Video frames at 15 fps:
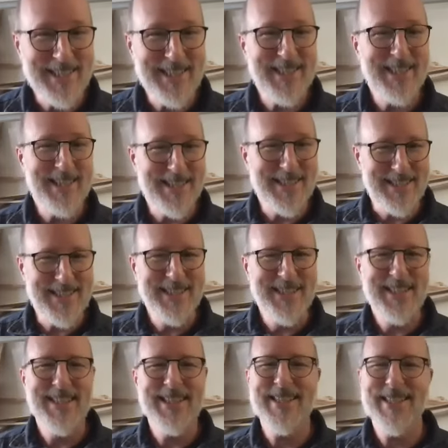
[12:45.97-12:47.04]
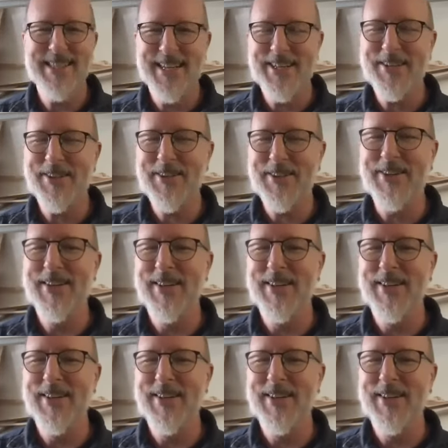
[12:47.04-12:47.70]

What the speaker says: Isn't that true?